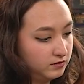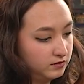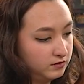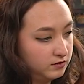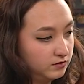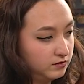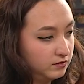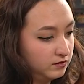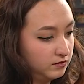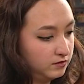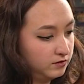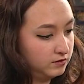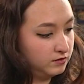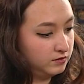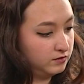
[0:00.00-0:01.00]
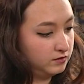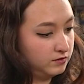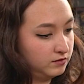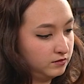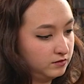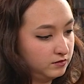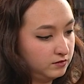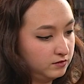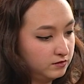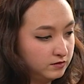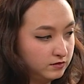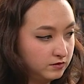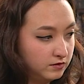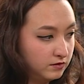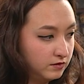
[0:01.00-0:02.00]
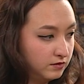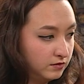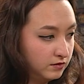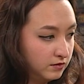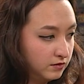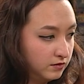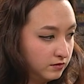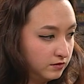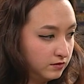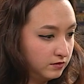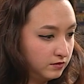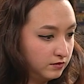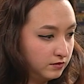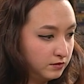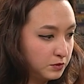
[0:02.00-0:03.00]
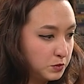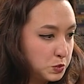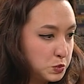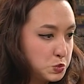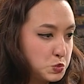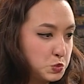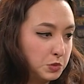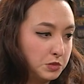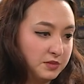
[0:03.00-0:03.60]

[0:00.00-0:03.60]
(not speaking)